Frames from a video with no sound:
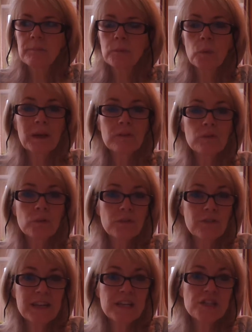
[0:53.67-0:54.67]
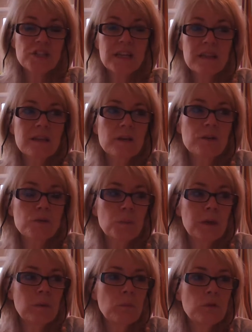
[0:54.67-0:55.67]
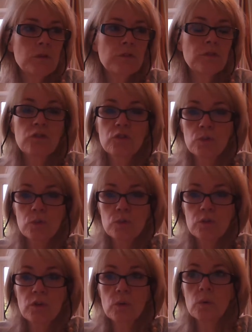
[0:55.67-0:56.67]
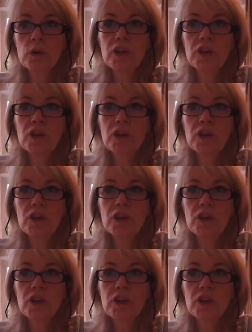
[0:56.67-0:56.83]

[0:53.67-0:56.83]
quick source of energy that we would have stored or